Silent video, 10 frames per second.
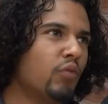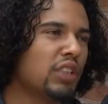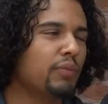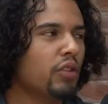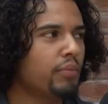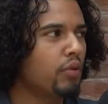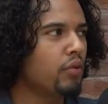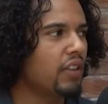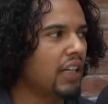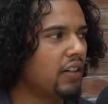What's more
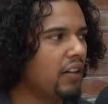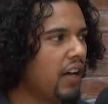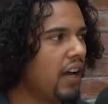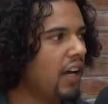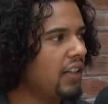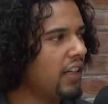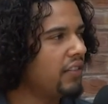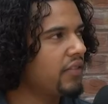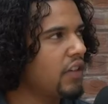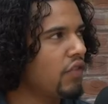important now? And
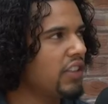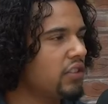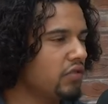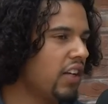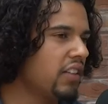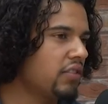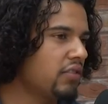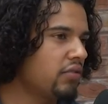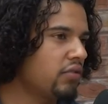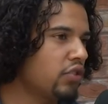then rent to rent
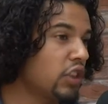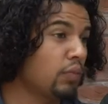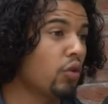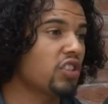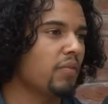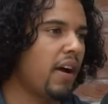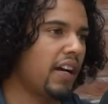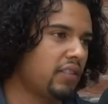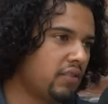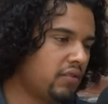sprung to
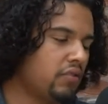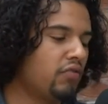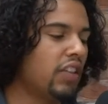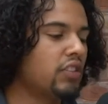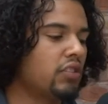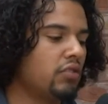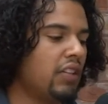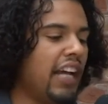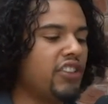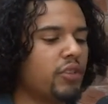mind, or rent to
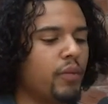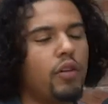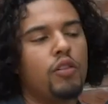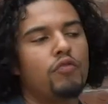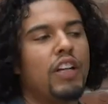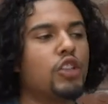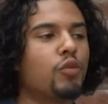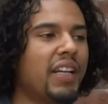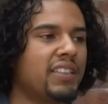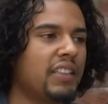HMO, or rent
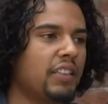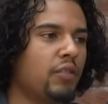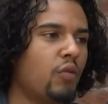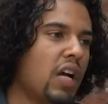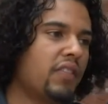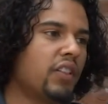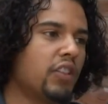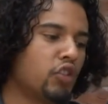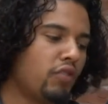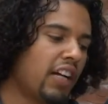to SA, whatever
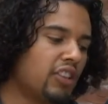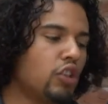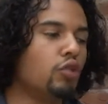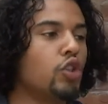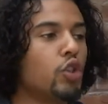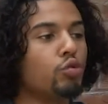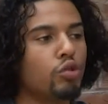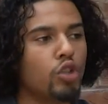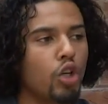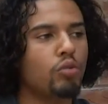strategy you choose
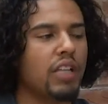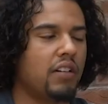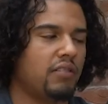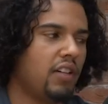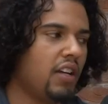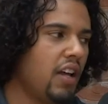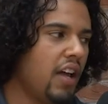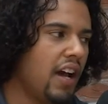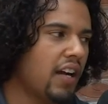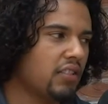to go down.
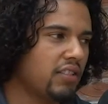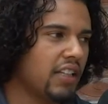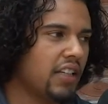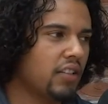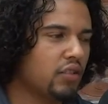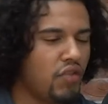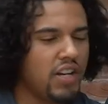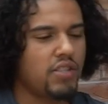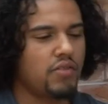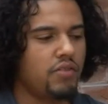And I was thinking, I was
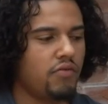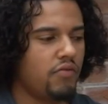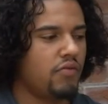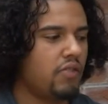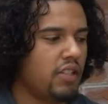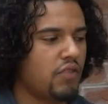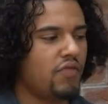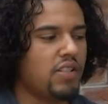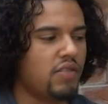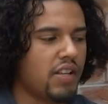reading into this
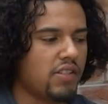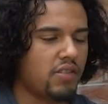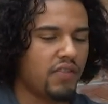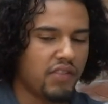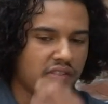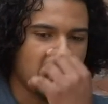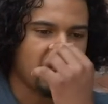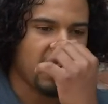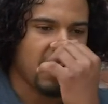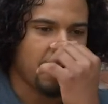rent to rent stuff, and I was like,
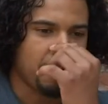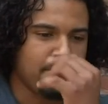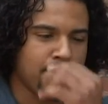okay,